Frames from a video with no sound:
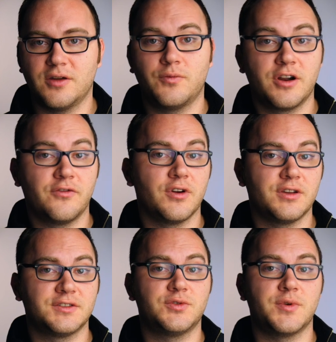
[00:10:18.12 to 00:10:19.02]
and whatever
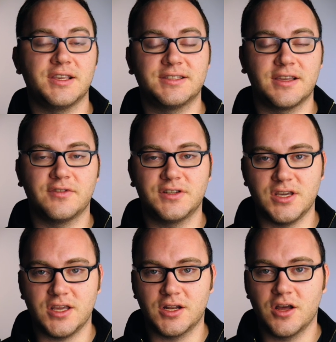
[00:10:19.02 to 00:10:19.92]
else
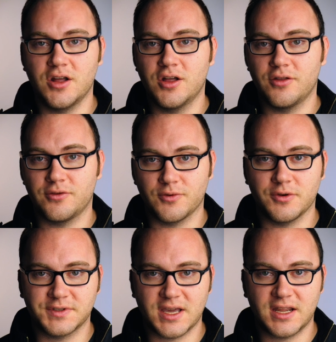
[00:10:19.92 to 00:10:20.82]
2017
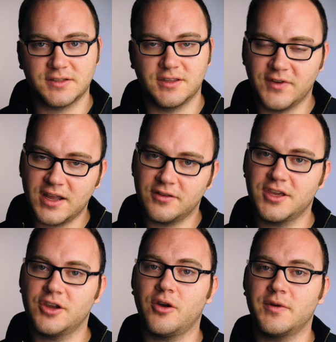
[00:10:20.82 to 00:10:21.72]
throws at us. The final
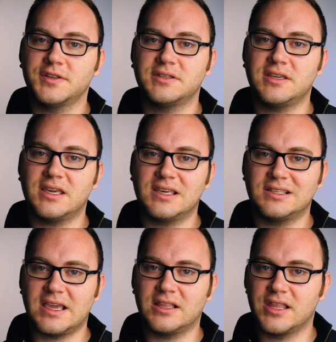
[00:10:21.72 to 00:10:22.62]
thing you're going to see
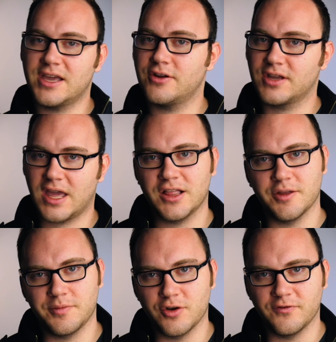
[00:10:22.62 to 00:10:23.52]
is a lighter
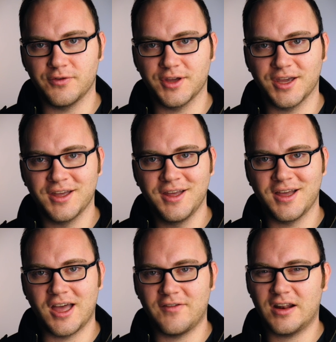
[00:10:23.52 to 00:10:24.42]
Caleb, hopefully.
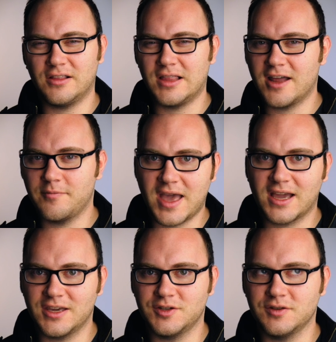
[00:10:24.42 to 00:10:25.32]
I've had a lot of
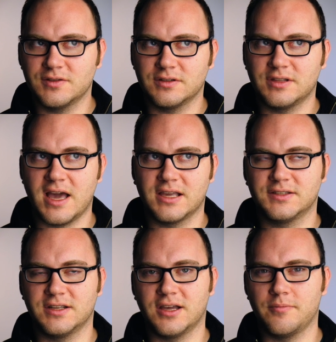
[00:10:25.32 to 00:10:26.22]
back issues the
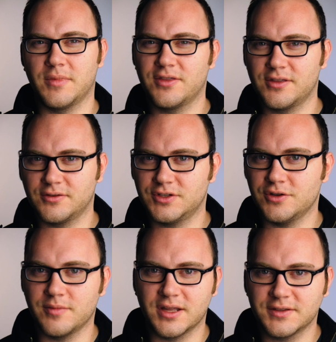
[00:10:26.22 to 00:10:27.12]
last month,
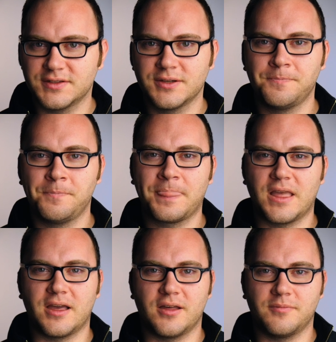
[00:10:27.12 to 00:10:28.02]
2 months.
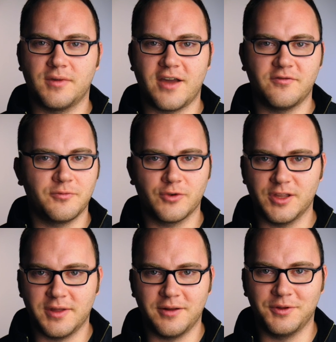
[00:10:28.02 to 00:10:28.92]
Haven't
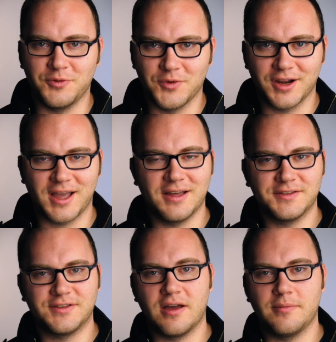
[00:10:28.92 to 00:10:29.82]
really been able to work
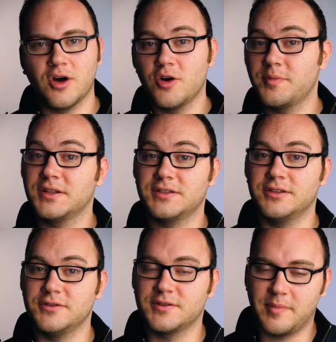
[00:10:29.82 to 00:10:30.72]
out, so I'm hoping to
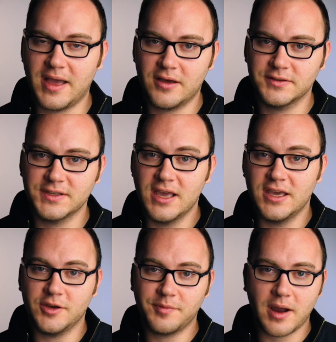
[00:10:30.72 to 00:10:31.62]
lose some pounds.
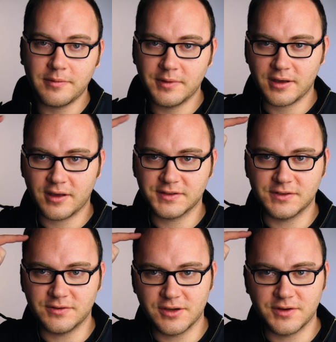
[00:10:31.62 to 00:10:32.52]
You'll probably
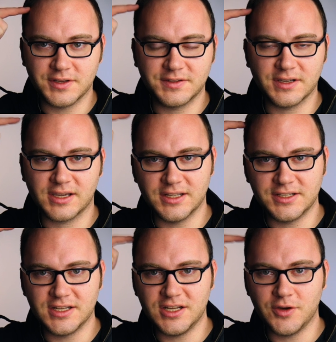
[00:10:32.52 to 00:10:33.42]
also notice
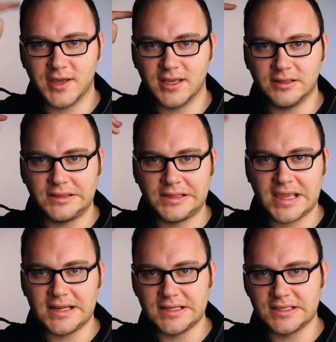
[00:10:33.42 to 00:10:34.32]
continuing
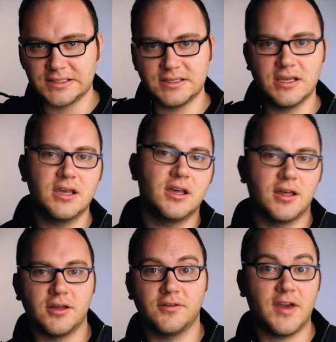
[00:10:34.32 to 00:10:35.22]
lightness
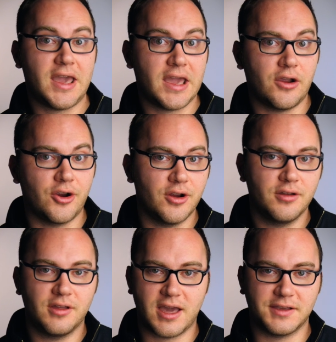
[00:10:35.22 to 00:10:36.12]
of hair
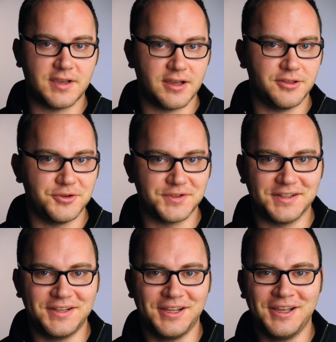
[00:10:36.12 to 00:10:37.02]
as I lose
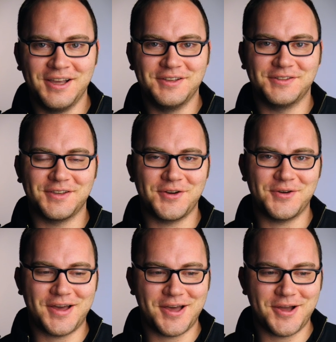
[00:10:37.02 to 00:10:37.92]
it.
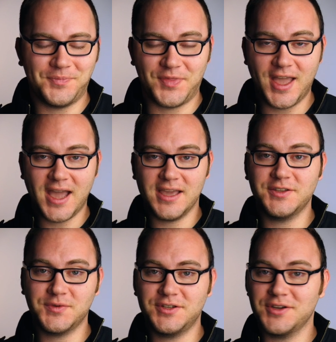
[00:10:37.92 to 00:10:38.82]
So that
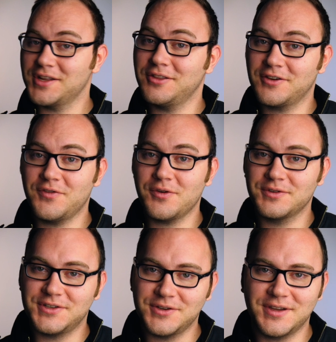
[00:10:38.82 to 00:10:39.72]
is what you can look
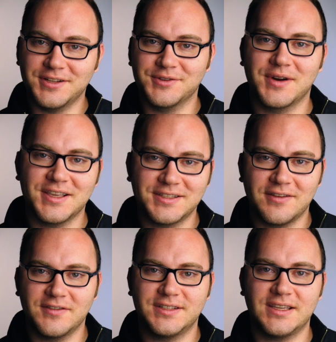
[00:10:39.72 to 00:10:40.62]
forward to in
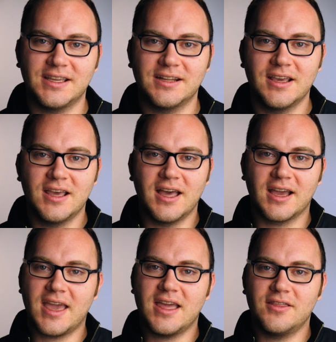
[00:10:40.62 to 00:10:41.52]
2017.
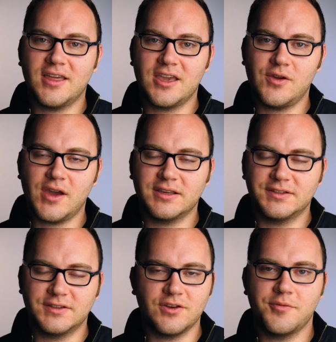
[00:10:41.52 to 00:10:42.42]
Again, thank you guys
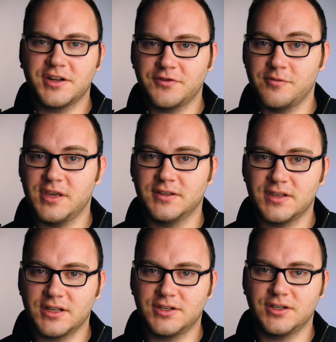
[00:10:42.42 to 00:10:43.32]
so much for being
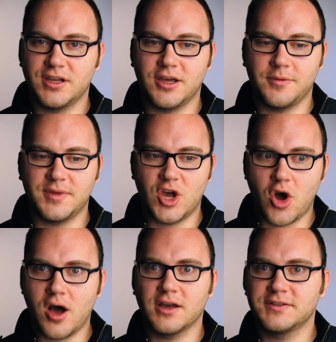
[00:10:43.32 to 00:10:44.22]
such an
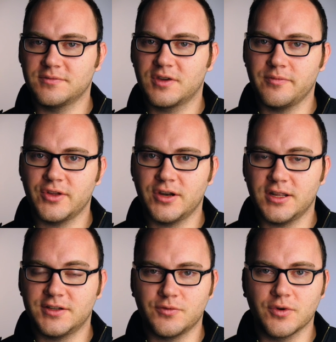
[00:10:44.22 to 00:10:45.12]
awesome
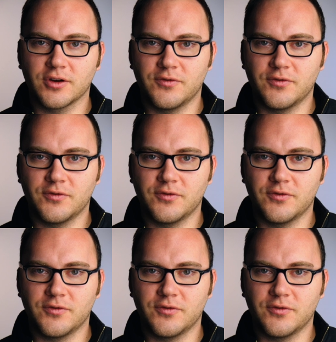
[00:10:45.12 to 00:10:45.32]
community to work